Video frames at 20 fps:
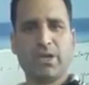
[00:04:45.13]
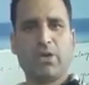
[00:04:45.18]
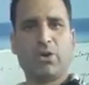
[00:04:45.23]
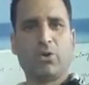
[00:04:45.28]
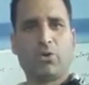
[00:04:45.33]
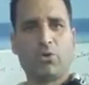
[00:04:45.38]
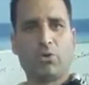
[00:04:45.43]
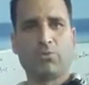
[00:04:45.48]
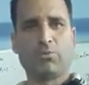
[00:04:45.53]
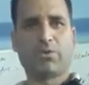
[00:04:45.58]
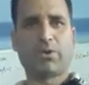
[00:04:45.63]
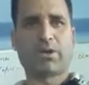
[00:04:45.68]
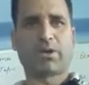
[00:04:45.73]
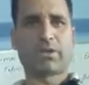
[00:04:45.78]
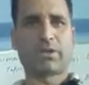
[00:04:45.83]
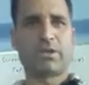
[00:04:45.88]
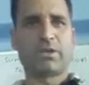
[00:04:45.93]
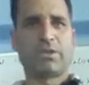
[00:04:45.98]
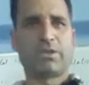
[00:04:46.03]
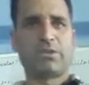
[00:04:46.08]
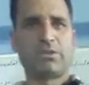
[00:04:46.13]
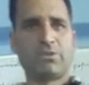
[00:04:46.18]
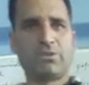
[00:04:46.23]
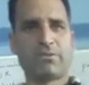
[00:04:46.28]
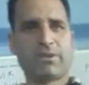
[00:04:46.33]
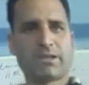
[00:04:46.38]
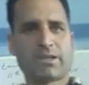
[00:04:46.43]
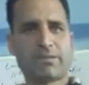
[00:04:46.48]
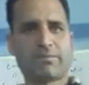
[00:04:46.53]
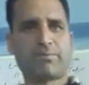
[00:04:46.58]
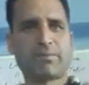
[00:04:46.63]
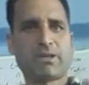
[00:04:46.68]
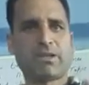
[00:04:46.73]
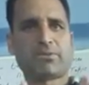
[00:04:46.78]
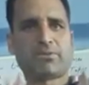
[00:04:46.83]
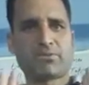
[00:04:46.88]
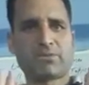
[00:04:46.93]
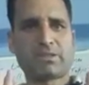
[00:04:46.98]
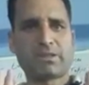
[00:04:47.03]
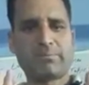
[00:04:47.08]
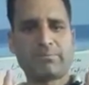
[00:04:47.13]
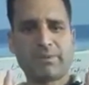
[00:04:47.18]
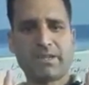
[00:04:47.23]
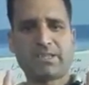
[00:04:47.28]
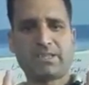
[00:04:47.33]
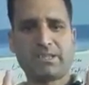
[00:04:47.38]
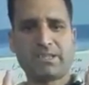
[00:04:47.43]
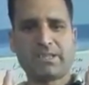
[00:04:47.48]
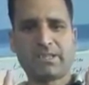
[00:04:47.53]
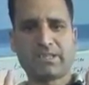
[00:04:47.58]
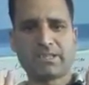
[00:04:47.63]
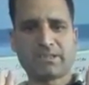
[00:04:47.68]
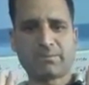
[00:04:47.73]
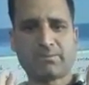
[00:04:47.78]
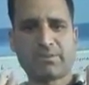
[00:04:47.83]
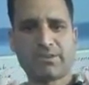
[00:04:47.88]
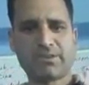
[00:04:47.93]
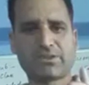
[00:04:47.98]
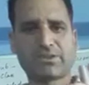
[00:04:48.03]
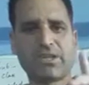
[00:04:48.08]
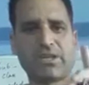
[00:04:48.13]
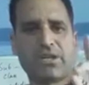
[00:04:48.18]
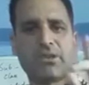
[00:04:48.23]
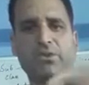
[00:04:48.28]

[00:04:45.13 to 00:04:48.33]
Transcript: Hope for your positive sympathy and response.